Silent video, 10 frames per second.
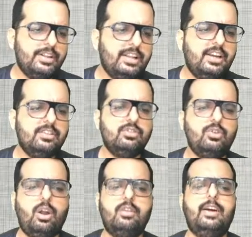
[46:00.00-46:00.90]
whether it is
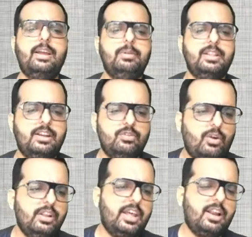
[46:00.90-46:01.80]
not viable. That is
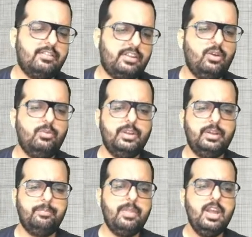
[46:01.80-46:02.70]
what they are asking over here.